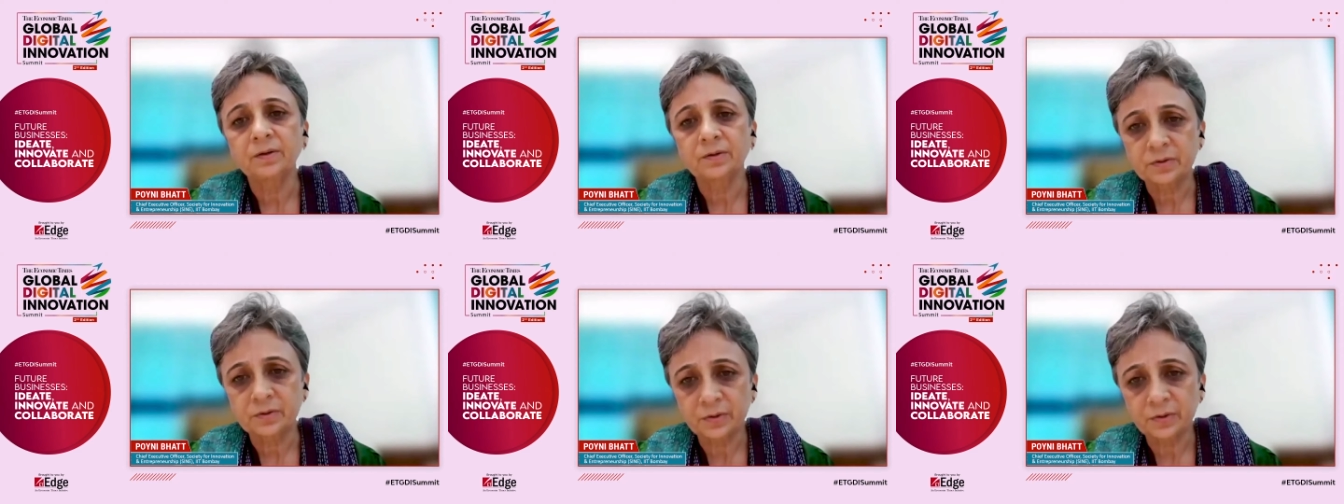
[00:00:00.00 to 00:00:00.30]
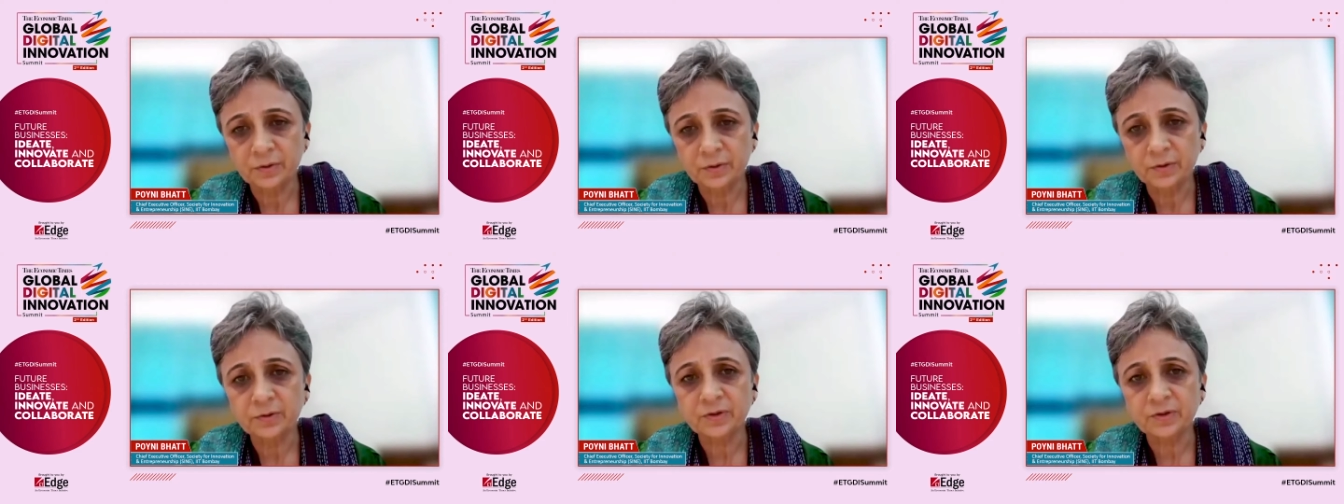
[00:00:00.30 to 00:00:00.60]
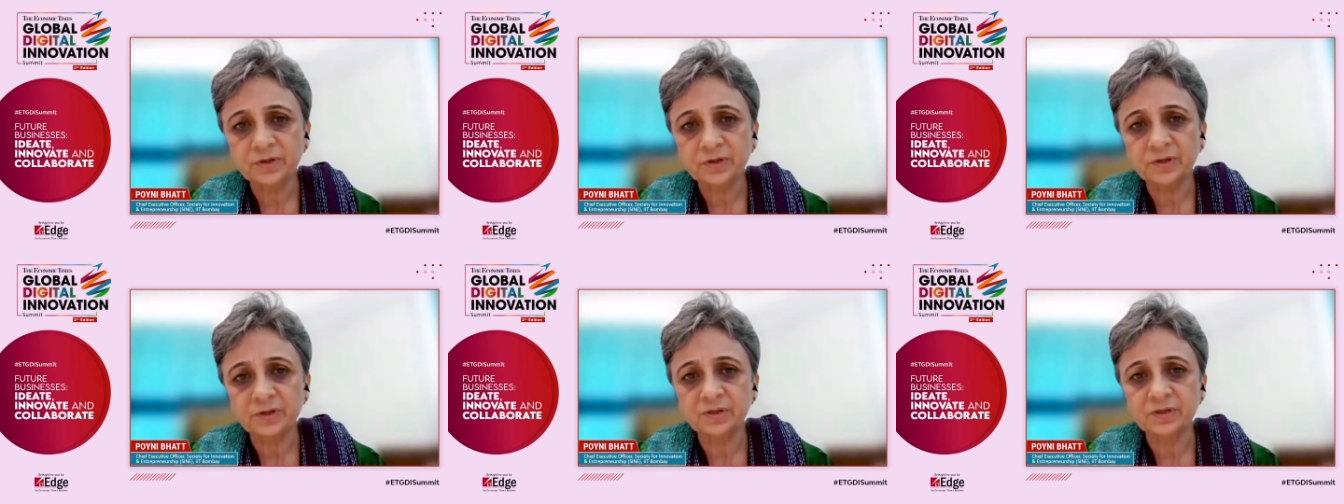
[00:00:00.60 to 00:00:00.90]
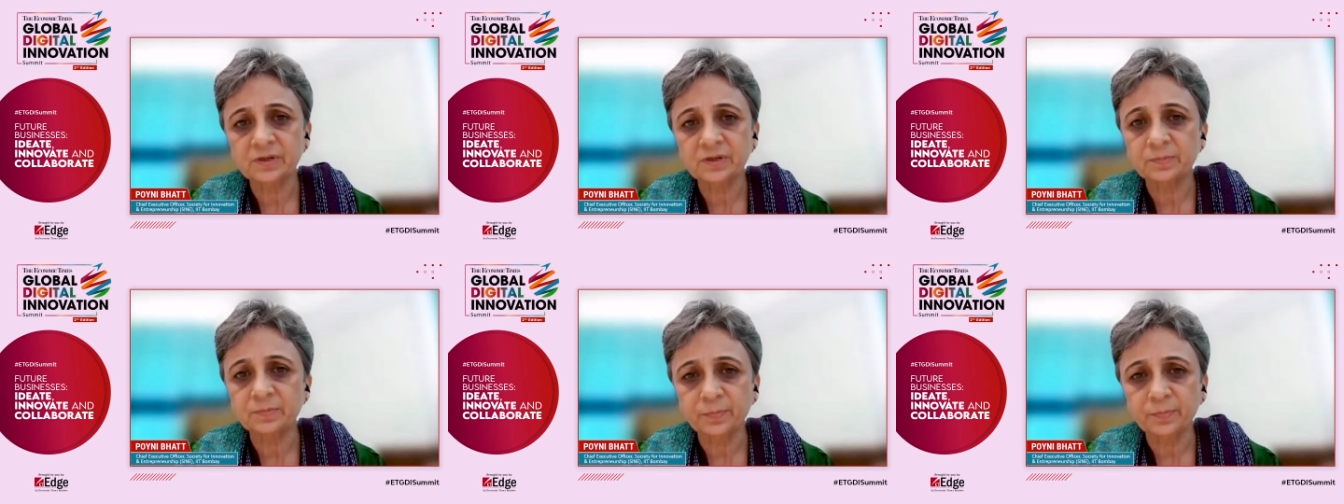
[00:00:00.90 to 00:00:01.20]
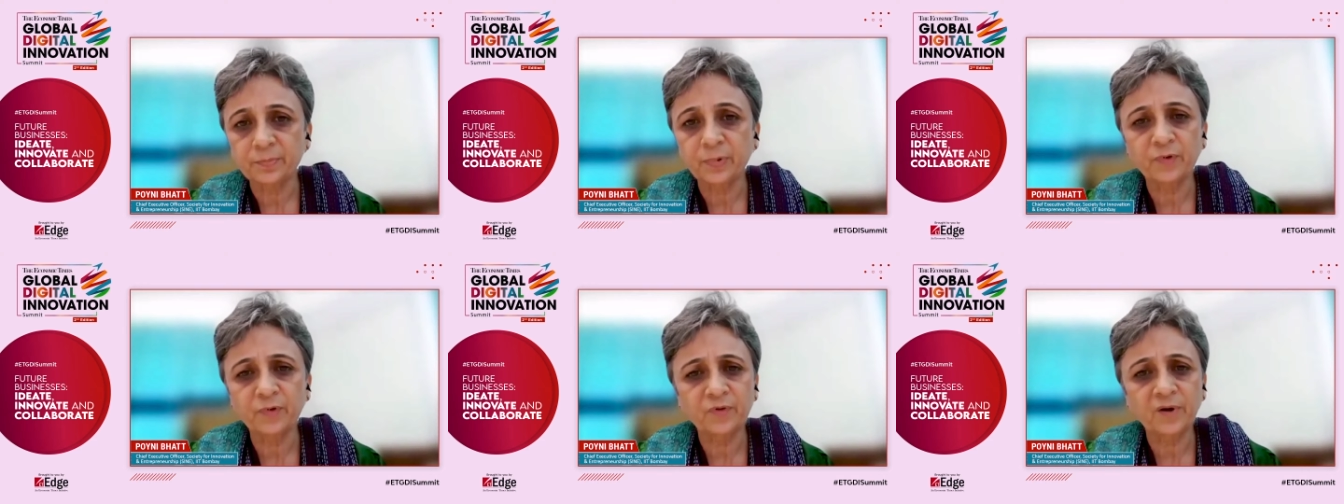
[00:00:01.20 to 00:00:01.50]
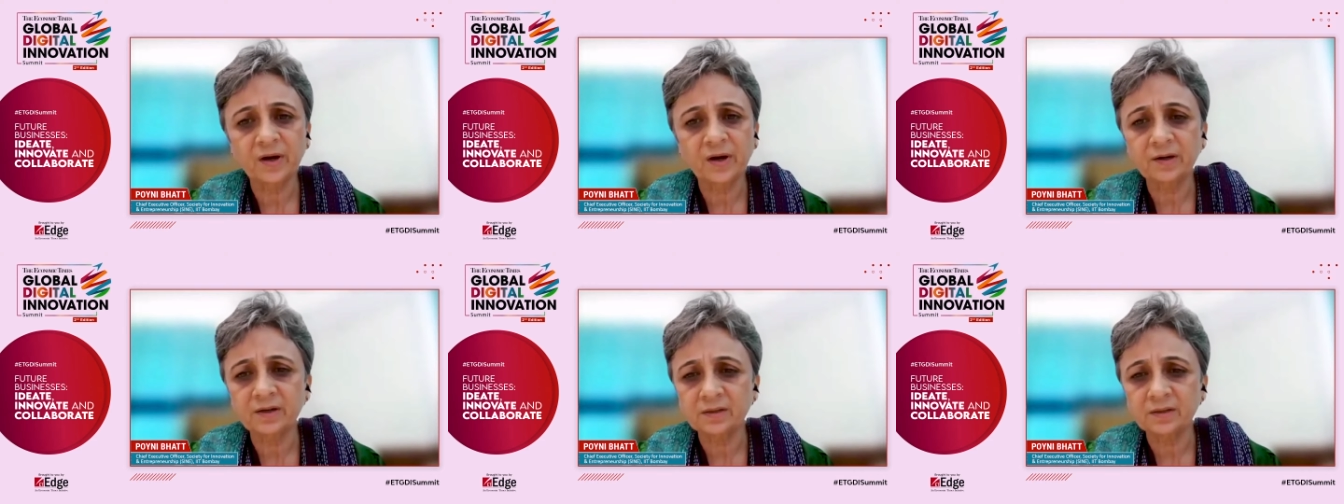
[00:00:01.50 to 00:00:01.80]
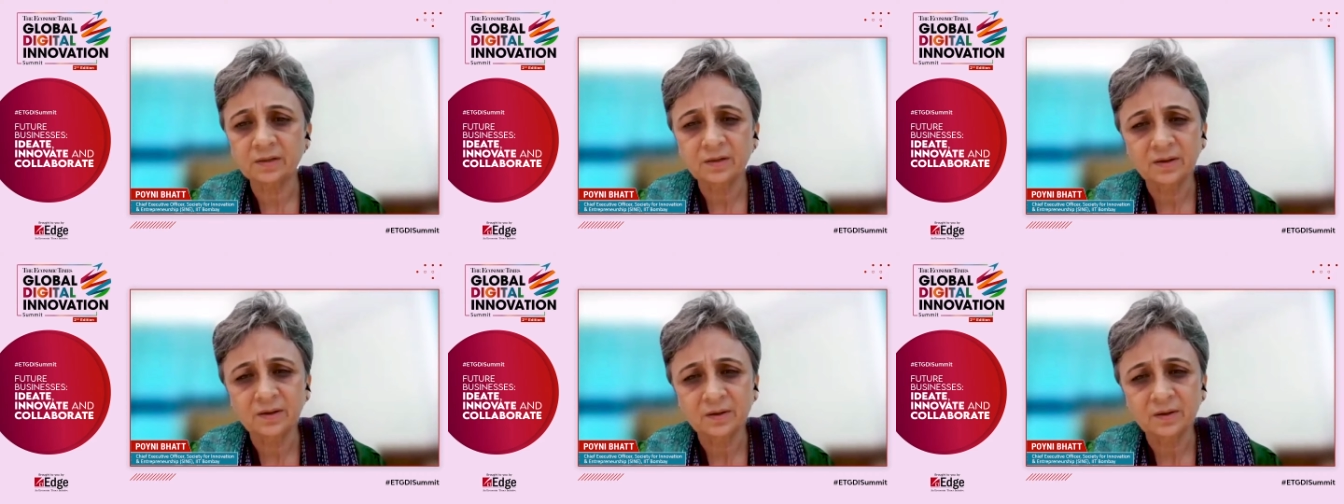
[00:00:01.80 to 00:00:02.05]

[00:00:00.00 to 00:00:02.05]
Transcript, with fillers: solutions provides